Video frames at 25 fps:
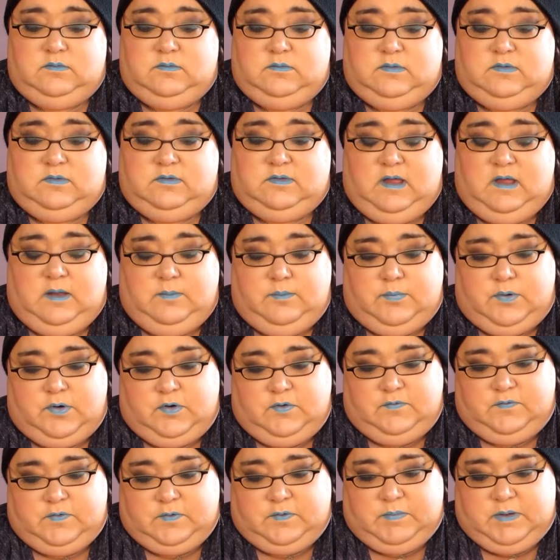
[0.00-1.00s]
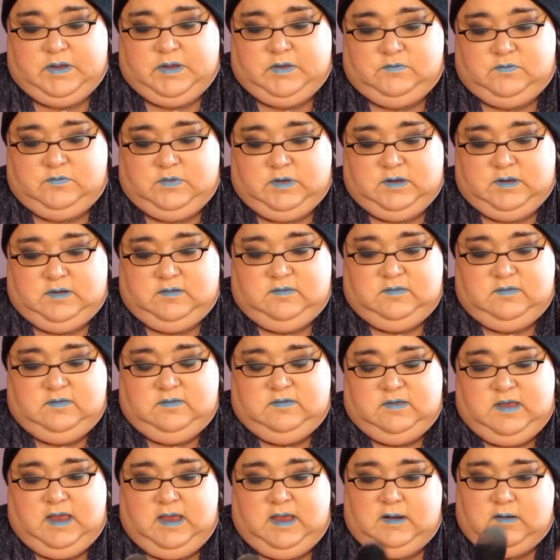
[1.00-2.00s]
It's not Perfect Pantry. It doesn't
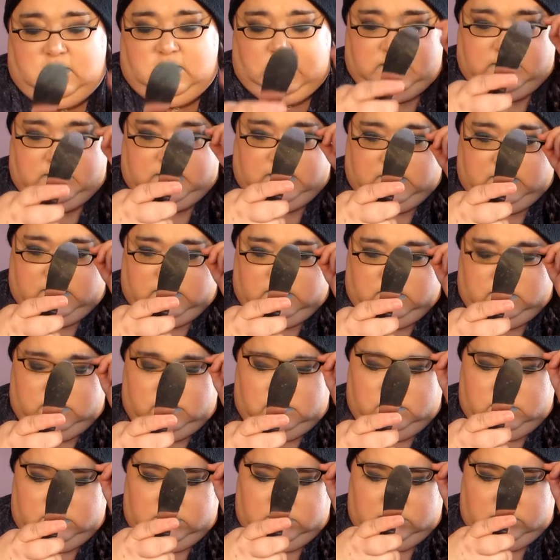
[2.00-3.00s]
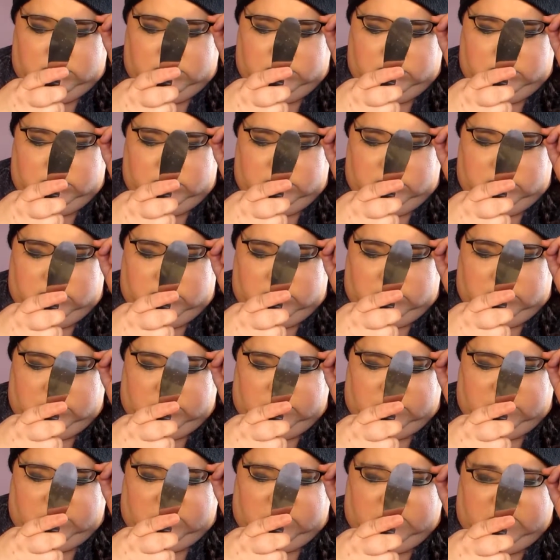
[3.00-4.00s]
say it on here.
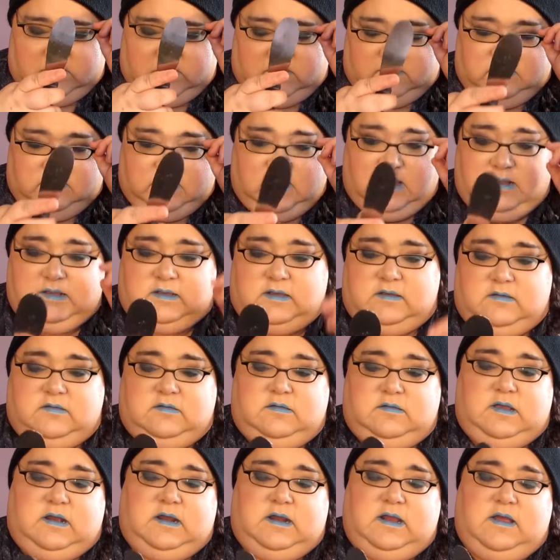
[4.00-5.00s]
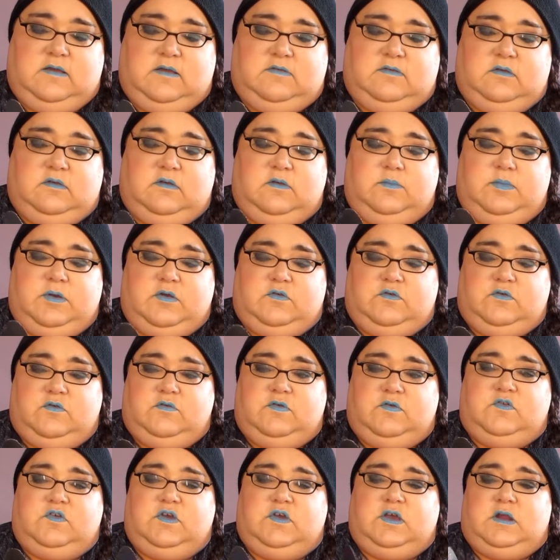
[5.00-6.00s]
It just says stainless, and it has a little picture of
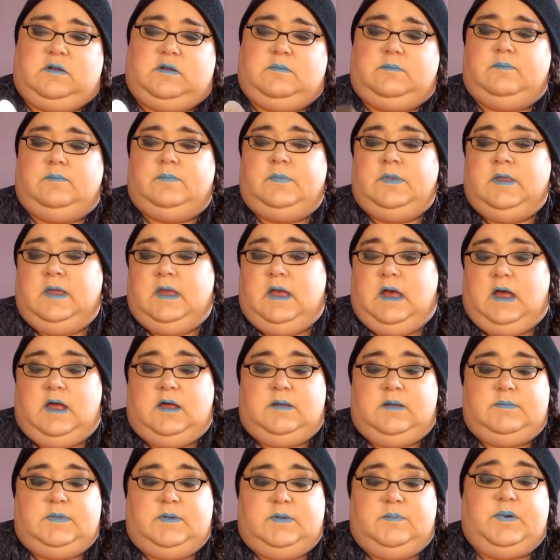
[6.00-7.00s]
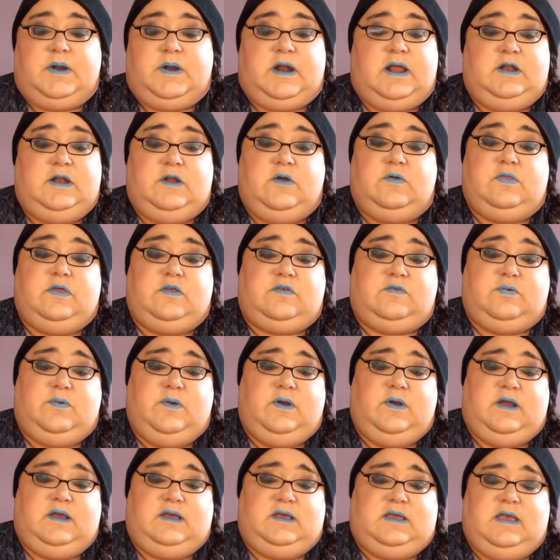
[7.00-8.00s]
a chicken. But I know that's
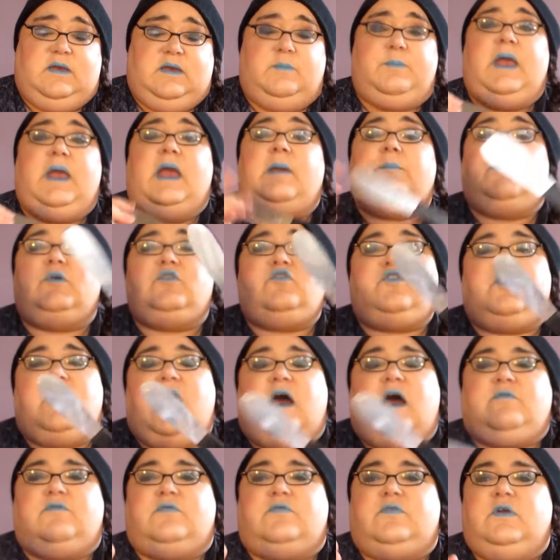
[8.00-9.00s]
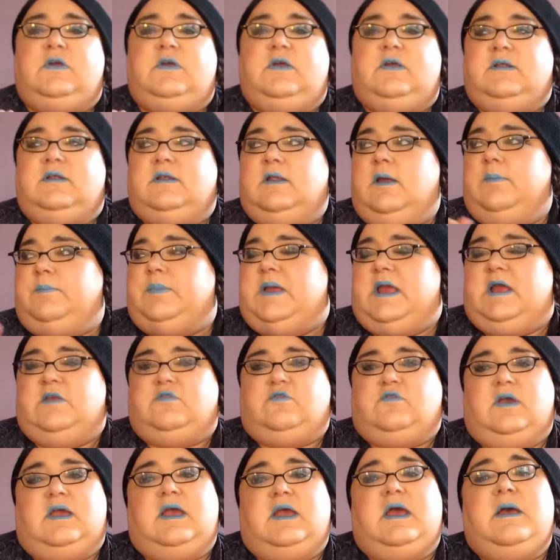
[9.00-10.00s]
where it came. Pampered Chef, not
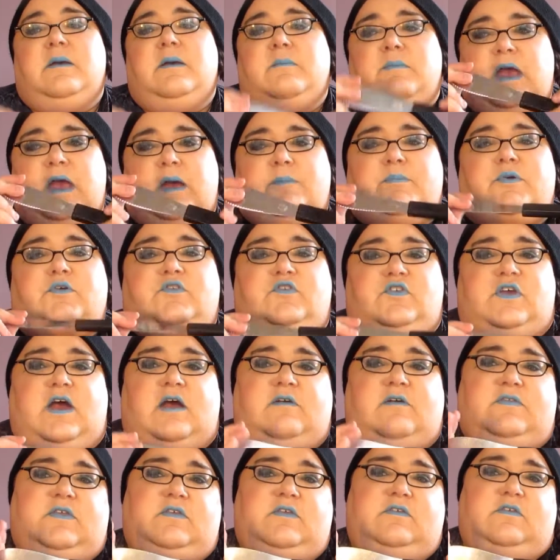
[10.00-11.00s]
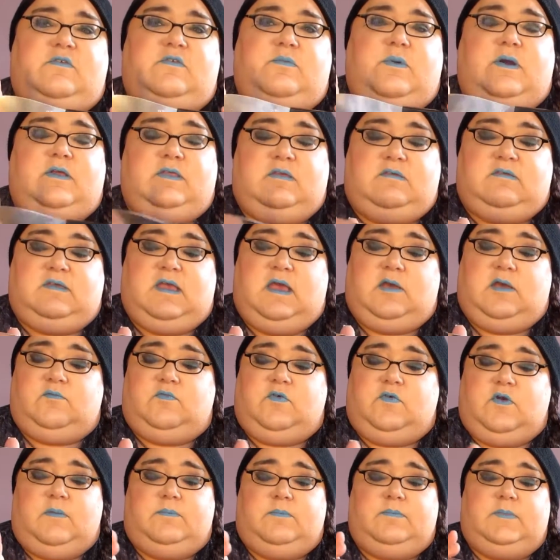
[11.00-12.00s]
Pantry. Pampered Chef. This is where this came
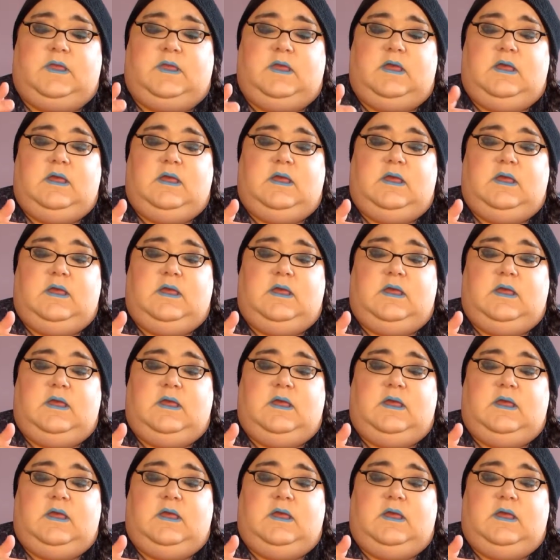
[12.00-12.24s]
from.